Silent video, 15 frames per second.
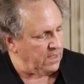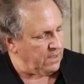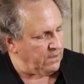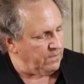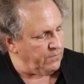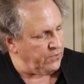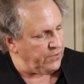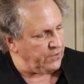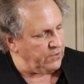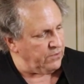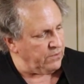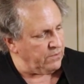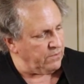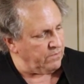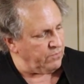You put
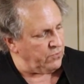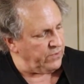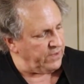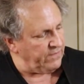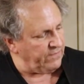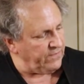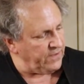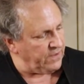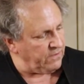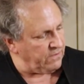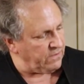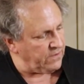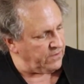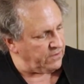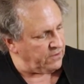your pointer
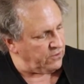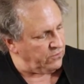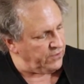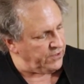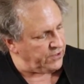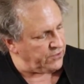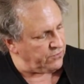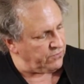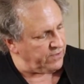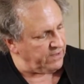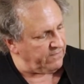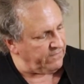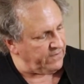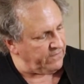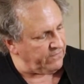finger on the low E string
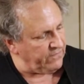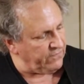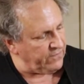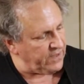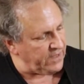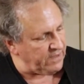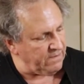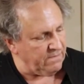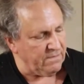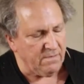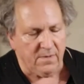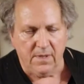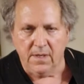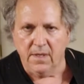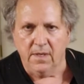5th fret.
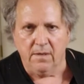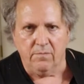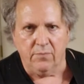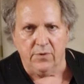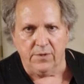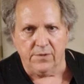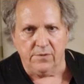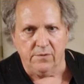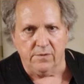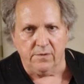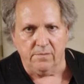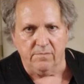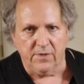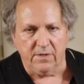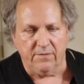Put
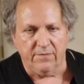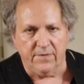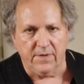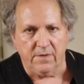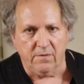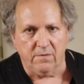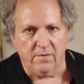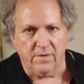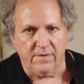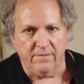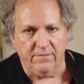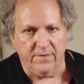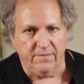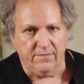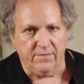your middle finger on the
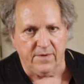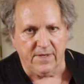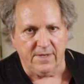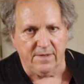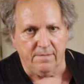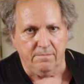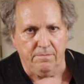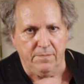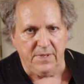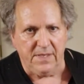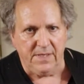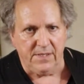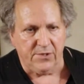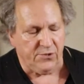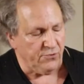5th fret of the
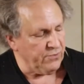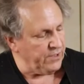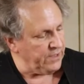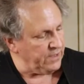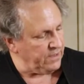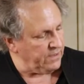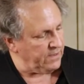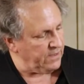B string.